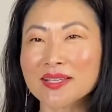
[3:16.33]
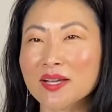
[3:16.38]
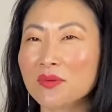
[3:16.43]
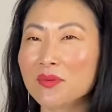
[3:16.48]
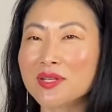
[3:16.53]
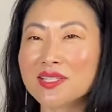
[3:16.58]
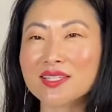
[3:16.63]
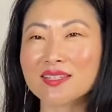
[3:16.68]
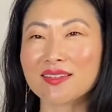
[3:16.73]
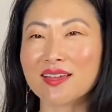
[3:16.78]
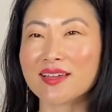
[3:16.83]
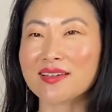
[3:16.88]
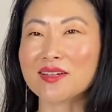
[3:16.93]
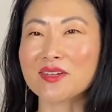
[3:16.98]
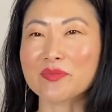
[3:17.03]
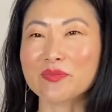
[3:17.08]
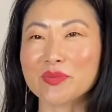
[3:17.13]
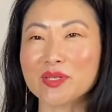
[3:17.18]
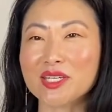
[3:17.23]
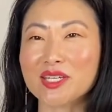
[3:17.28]
I wasn't like
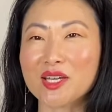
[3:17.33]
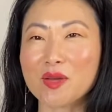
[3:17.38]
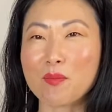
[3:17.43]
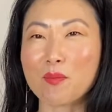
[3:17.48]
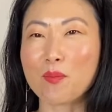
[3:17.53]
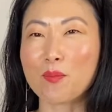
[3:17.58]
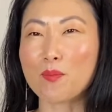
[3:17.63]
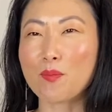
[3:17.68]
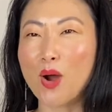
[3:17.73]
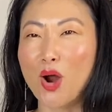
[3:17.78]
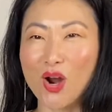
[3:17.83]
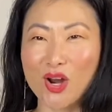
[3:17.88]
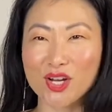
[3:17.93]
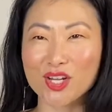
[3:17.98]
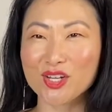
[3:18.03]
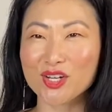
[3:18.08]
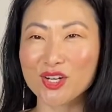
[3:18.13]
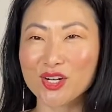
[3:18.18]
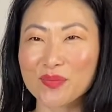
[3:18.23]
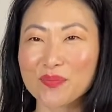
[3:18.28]
a big
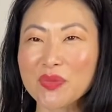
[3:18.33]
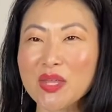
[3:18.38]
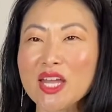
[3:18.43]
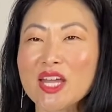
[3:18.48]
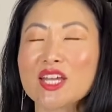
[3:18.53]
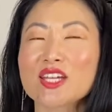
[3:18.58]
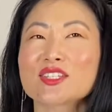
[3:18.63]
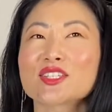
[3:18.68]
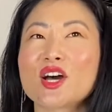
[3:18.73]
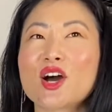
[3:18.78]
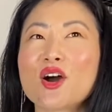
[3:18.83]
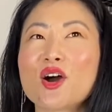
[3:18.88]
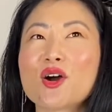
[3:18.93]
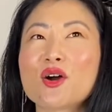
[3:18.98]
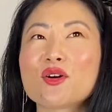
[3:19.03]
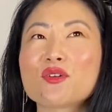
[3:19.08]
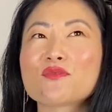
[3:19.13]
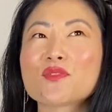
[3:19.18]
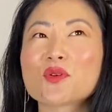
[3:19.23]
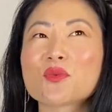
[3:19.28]
partier. Okay.
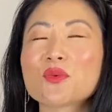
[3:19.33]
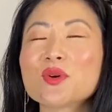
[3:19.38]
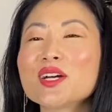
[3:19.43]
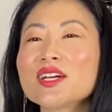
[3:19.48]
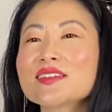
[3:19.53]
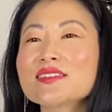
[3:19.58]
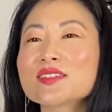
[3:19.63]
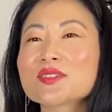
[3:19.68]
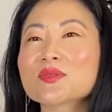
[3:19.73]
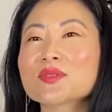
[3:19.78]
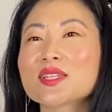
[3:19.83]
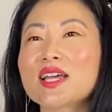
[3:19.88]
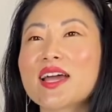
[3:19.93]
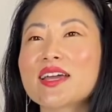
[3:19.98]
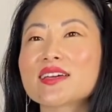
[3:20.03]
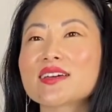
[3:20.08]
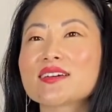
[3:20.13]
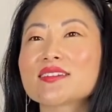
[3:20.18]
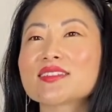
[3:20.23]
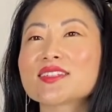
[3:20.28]
So for one, this was
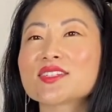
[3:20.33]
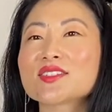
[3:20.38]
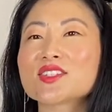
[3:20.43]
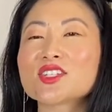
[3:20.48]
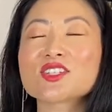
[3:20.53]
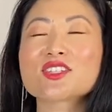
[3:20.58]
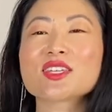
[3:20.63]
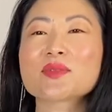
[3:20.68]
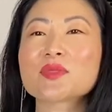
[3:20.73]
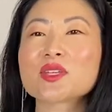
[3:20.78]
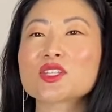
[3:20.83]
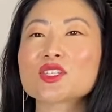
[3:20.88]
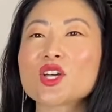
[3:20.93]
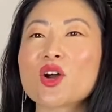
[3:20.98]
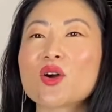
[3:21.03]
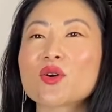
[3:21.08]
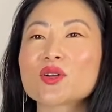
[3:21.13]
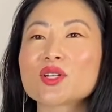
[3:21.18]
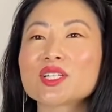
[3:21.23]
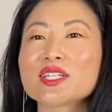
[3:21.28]
like, it's just something
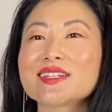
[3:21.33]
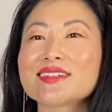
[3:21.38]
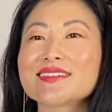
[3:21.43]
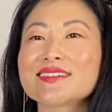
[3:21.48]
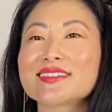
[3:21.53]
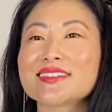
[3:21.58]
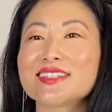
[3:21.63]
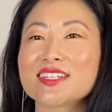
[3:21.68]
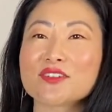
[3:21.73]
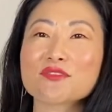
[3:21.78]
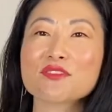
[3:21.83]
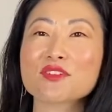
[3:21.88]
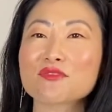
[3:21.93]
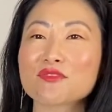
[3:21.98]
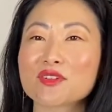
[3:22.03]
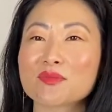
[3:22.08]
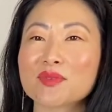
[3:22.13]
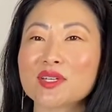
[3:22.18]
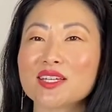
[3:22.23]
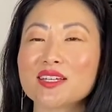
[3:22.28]
totally different
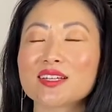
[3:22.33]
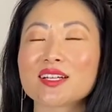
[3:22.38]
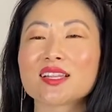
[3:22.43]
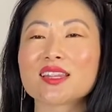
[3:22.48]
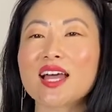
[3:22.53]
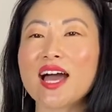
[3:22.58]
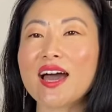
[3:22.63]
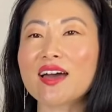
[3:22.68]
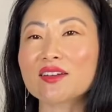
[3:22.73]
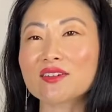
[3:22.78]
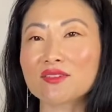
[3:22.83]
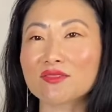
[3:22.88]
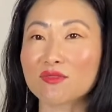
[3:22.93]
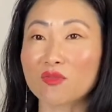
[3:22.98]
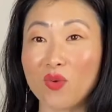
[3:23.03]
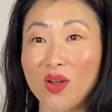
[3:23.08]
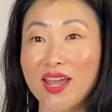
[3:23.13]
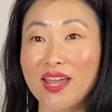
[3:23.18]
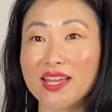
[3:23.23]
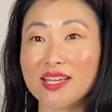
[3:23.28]
for me in a lot of
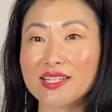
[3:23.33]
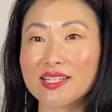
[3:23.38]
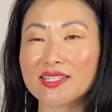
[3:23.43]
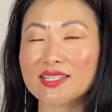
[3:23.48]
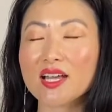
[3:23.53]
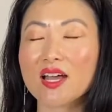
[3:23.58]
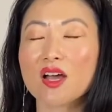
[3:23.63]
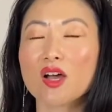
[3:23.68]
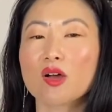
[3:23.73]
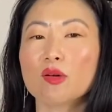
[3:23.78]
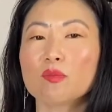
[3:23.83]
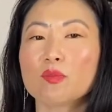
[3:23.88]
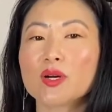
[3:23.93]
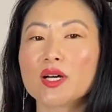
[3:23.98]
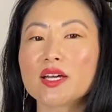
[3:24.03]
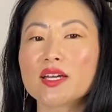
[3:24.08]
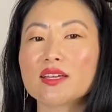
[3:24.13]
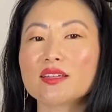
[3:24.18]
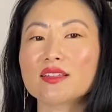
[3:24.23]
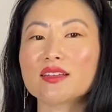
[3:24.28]
ways.
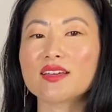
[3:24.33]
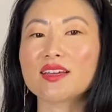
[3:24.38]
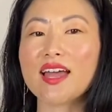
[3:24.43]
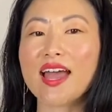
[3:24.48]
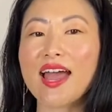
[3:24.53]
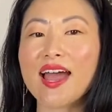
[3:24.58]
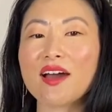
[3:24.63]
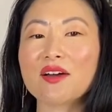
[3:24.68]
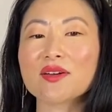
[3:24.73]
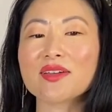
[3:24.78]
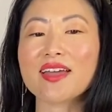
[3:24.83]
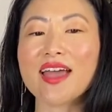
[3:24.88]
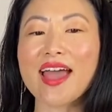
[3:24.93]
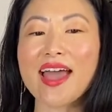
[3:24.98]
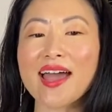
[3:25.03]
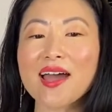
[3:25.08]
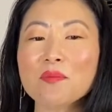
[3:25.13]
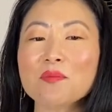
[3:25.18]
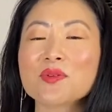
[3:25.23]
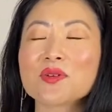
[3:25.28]
But how it
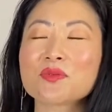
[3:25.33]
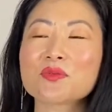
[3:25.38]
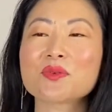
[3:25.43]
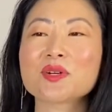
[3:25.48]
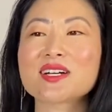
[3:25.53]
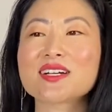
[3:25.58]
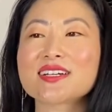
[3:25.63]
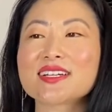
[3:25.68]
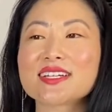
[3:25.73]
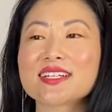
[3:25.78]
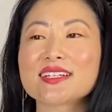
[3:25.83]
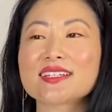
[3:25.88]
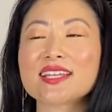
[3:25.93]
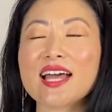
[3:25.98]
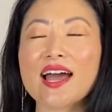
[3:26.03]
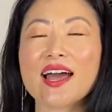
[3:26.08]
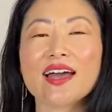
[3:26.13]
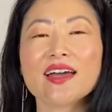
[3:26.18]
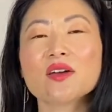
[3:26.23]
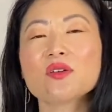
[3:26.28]
happened was
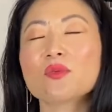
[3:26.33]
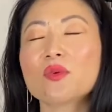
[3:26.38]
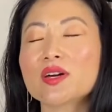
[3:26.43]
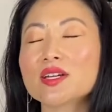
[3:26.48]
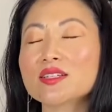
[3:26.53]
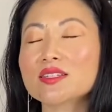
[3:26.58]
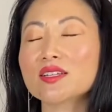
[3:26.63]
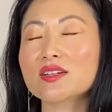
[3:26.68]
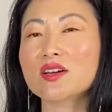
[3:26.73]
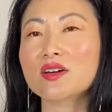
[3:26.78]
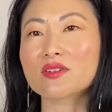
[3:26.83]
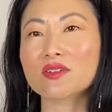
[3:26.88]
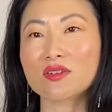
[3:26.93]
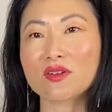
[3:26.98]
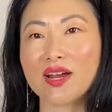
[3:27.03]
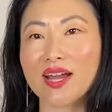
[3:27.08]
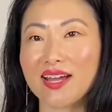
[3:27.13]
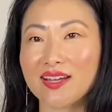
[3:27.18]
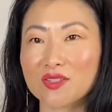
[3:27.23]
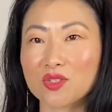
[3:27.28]
I had wanted to go to
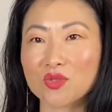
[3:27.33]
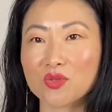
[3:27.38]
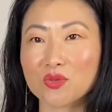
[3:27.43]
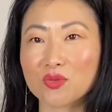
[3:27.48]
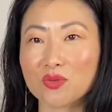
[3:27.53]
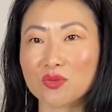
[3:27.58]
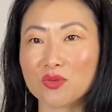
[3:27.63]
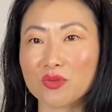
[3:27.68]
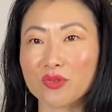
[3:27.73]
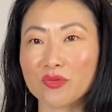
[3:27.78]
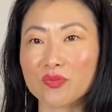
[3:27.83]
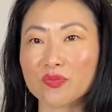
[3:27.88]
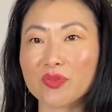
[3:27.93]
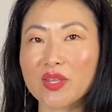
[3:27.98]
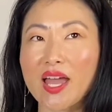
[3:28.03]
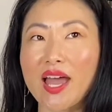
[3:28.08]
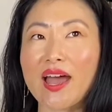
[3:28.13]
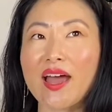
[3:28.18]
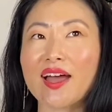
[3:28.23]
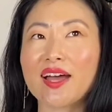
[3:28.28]
grad school.
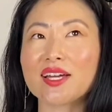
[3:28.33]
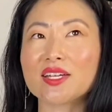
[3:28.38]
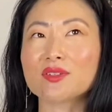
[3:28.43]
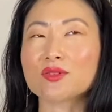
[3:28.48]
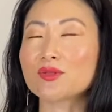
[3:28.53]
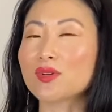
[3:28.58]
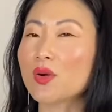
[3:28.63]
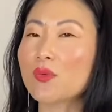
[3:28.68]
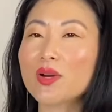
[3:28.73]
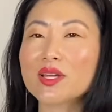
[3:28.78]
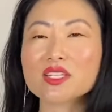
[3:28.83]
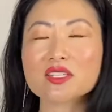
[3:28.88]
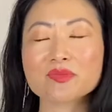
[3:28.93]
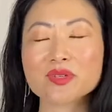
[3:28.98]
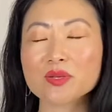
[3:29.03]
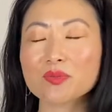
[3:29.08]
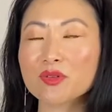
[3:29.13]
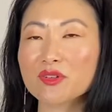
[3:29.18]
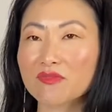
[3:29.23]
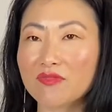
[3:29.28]
I knew I wanted to be
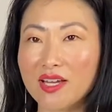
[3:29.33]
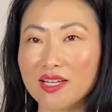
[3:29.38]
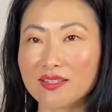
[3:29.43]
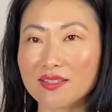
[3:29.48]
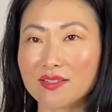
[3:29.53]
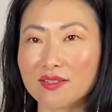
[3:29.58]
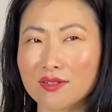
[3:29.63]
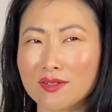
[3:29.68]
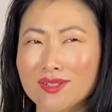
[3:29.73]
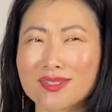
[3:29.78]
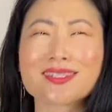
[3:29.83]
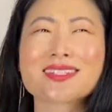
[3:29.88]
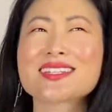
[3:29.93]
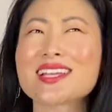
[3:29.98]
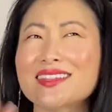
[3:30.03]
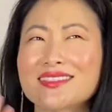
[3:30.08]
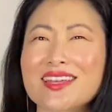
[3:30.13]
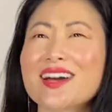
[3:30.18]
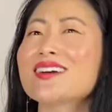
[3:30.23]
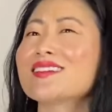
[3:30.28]
a professor, or at least
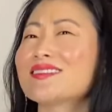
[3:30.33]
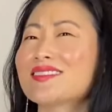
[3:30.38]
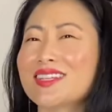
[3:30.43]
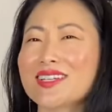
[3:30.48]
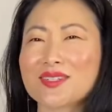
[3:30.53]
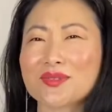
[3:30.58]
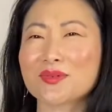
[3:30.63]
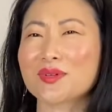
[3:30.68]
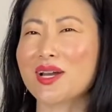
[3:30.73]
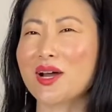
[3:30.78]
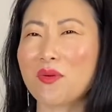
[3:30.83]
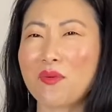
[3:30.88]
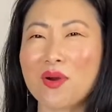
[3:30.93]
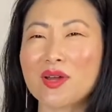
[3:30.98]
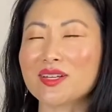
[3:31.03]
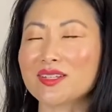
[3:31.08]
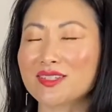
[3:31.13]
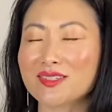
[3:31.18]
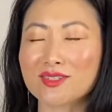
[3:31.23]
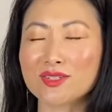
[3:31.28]
I thought that's what I
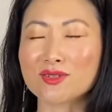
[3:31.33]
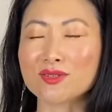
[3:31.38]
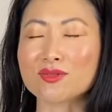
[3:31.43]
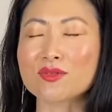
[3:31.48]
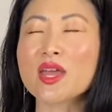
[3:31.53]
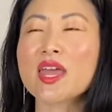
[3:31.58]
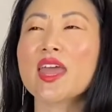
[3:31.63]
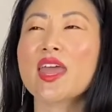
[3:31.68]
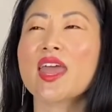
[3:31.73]
wanted to do.